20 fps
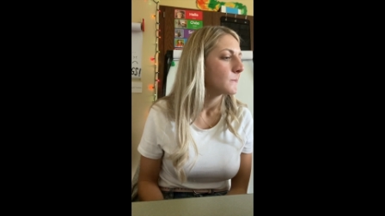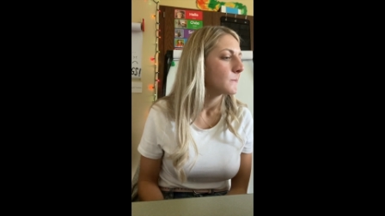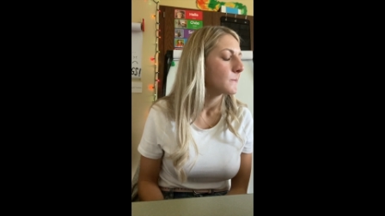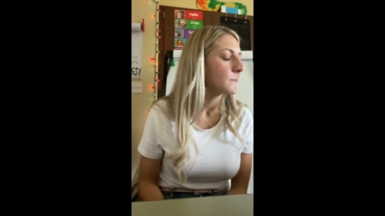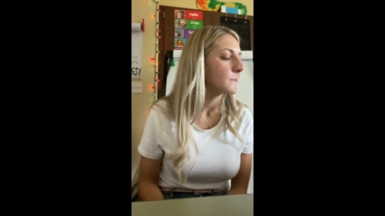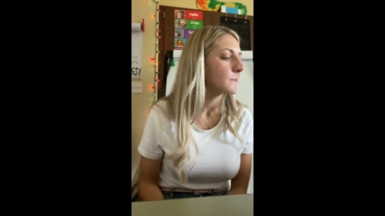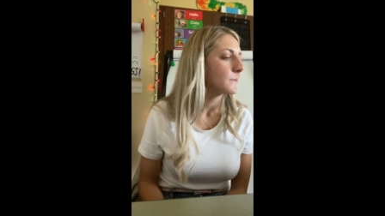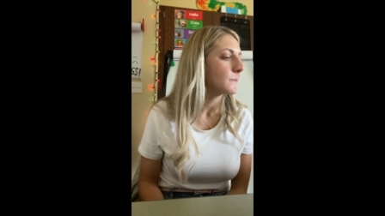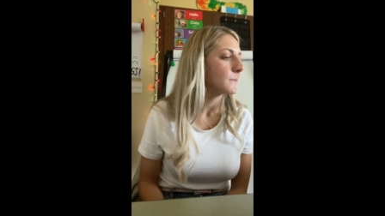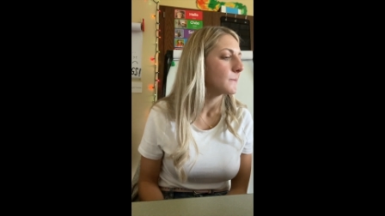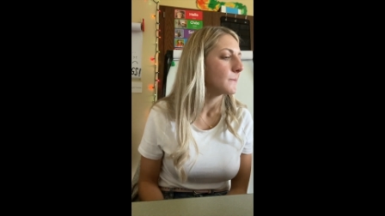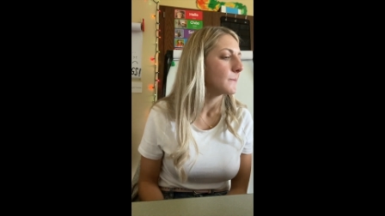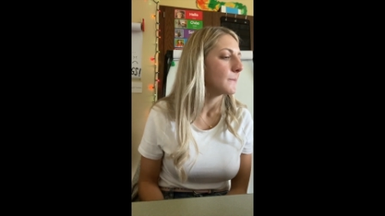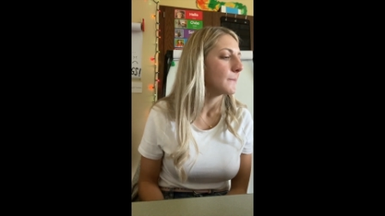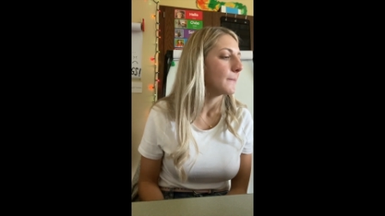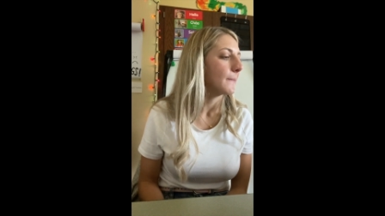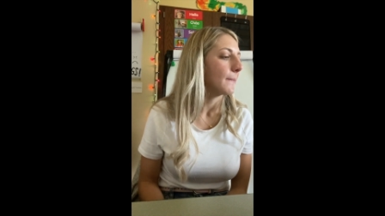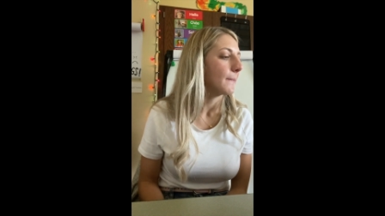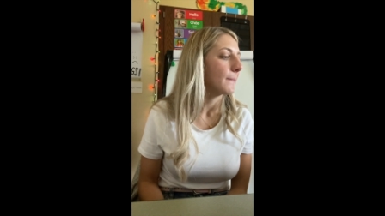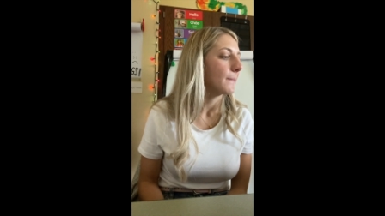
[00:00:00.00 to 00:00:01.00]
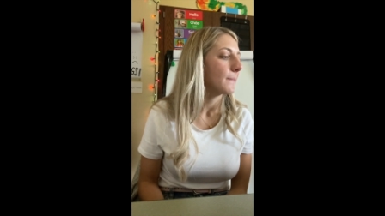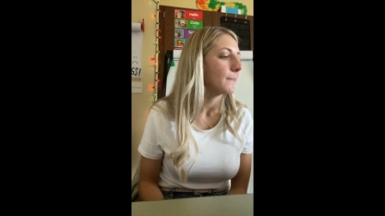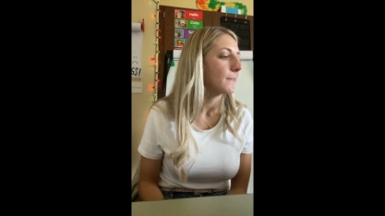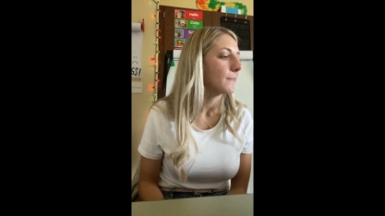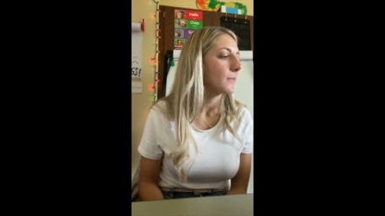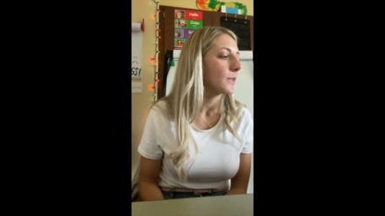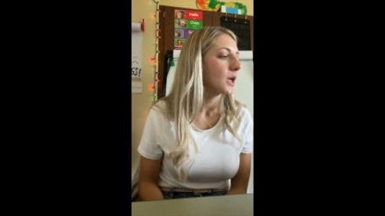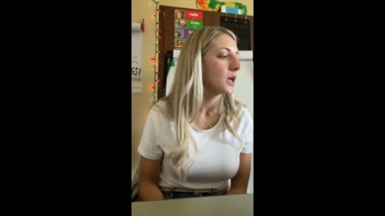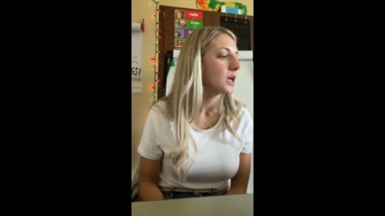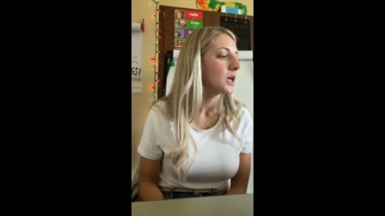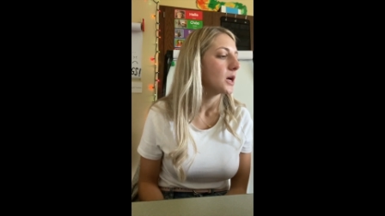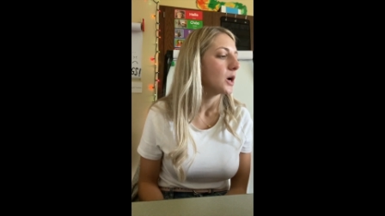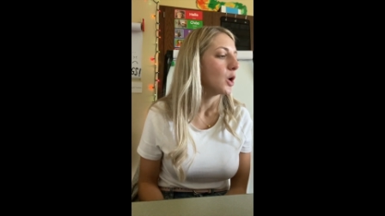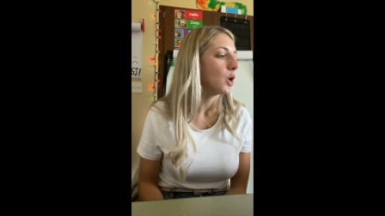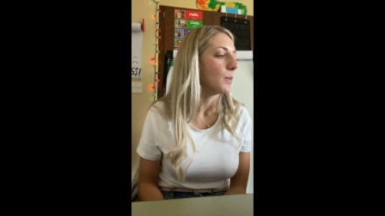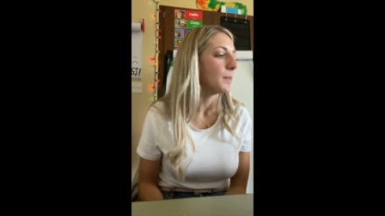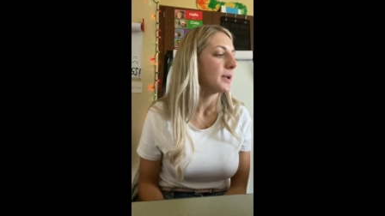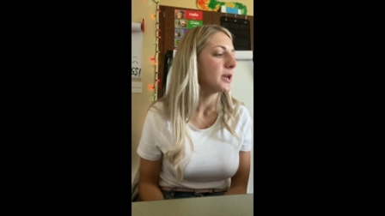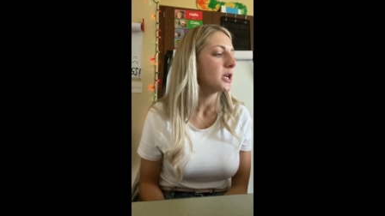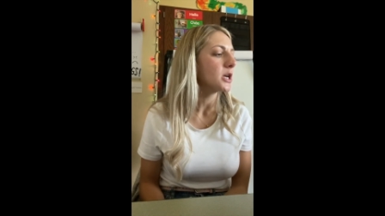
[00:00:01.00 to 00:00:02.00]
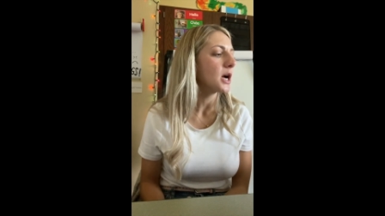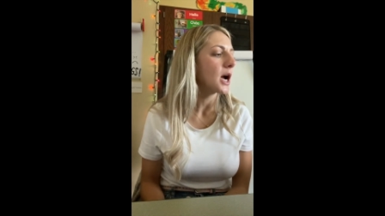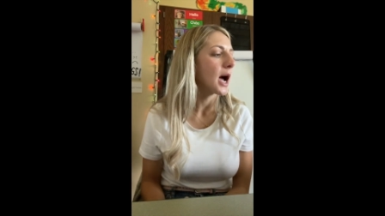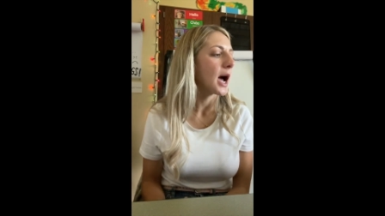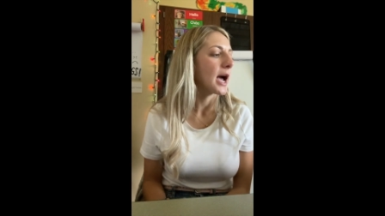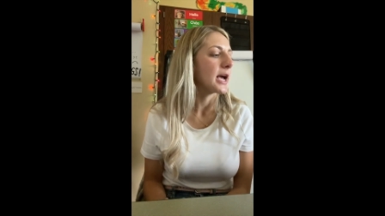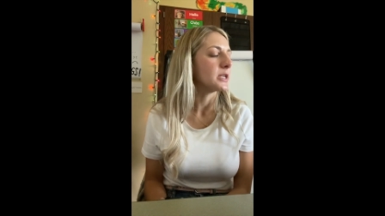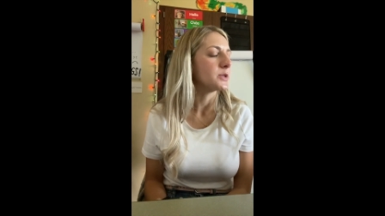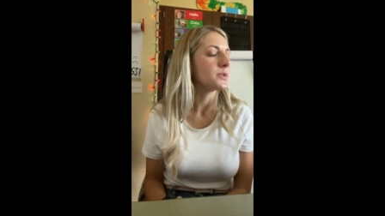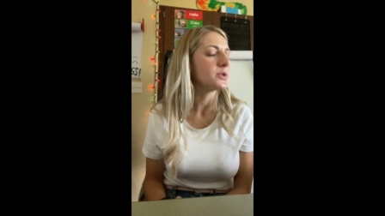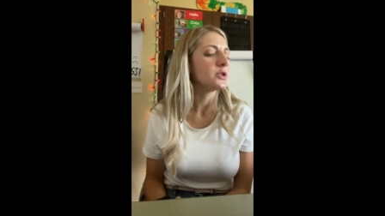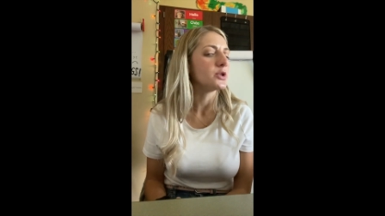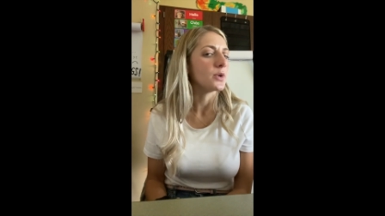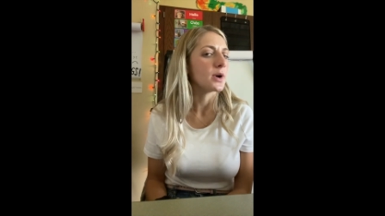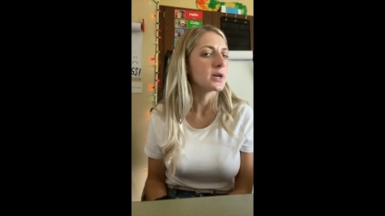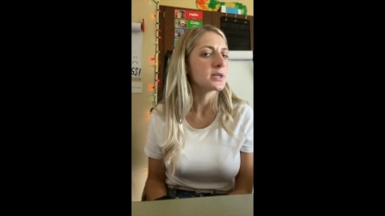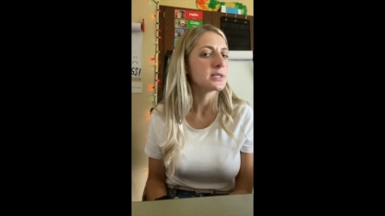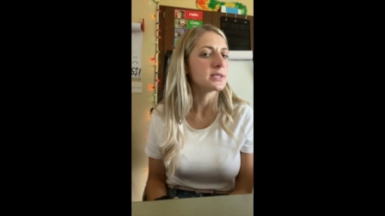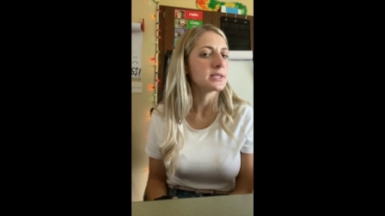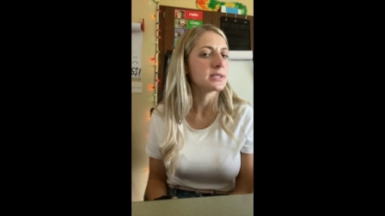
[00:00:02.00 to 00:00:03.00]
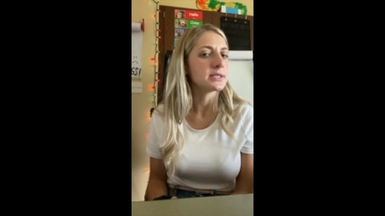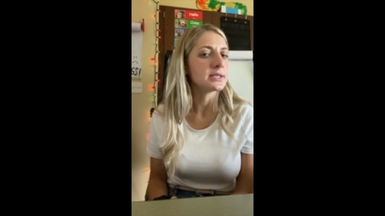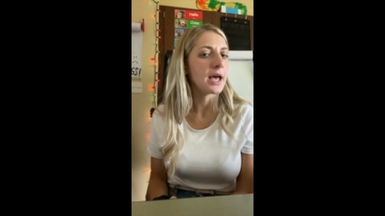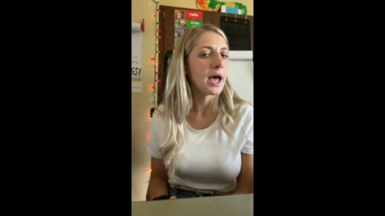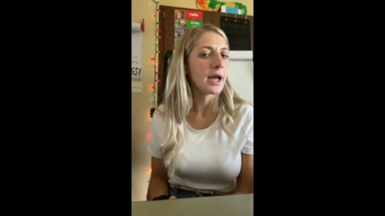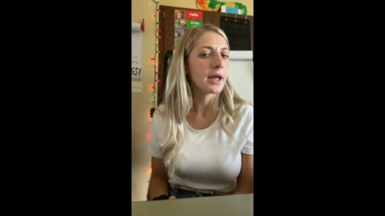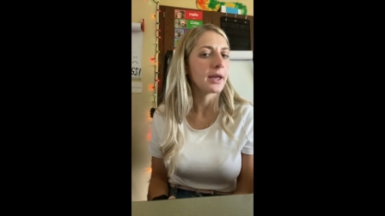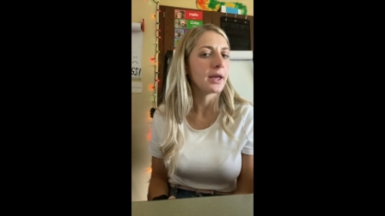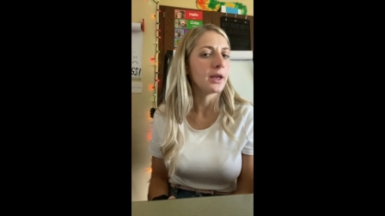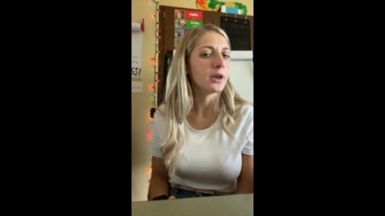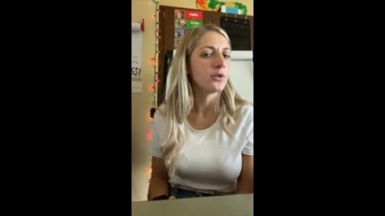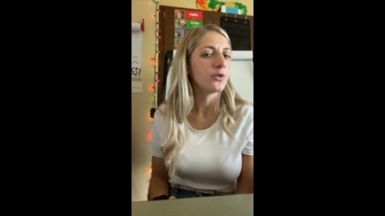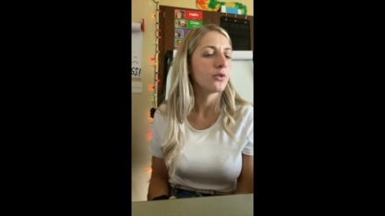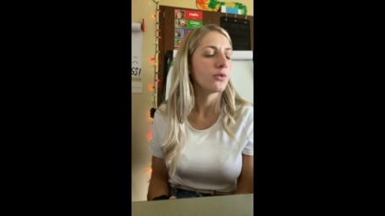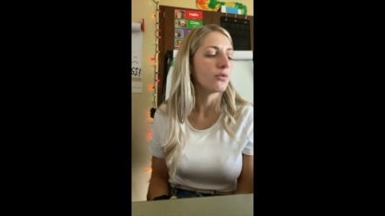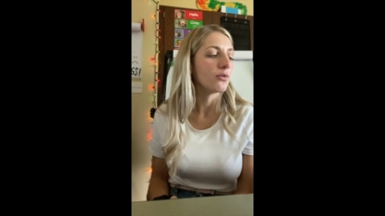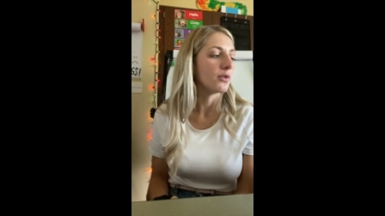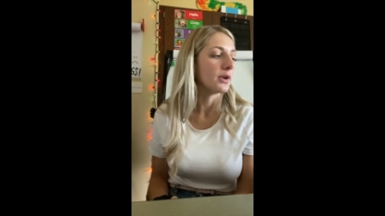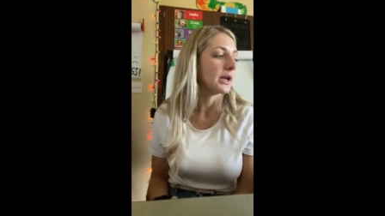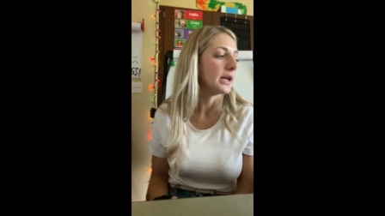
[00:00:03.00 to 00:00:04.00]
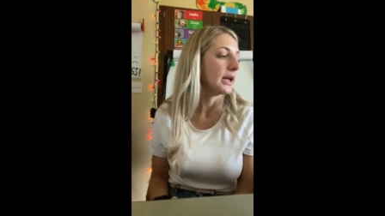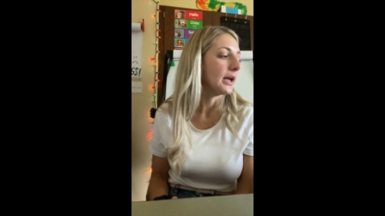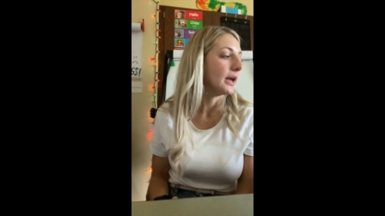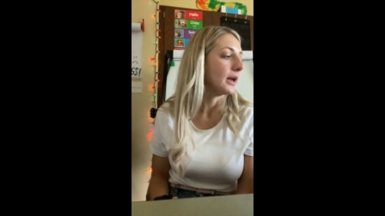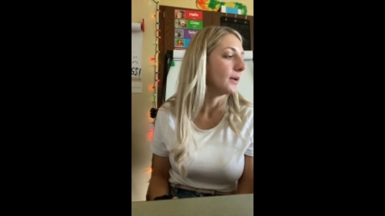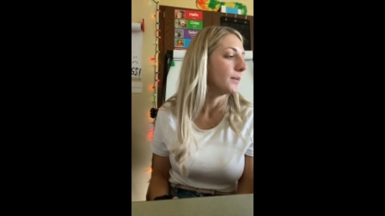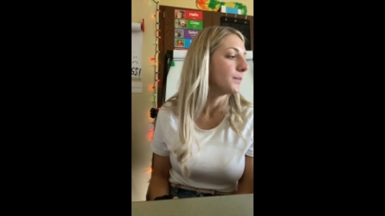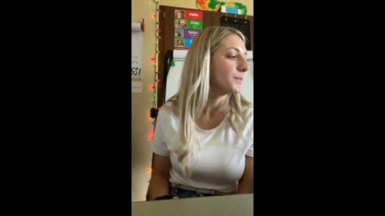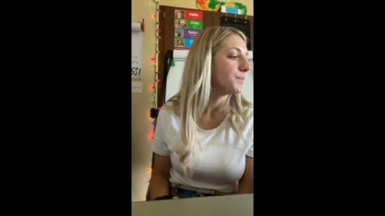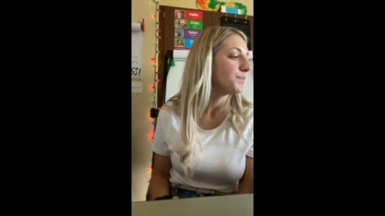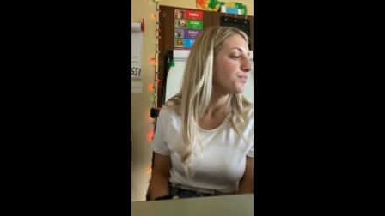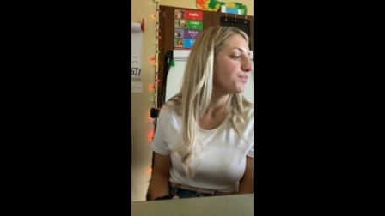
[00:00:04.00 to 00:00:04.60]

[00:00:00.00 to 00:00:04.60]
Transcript: Open your eyes. We'll do our second read.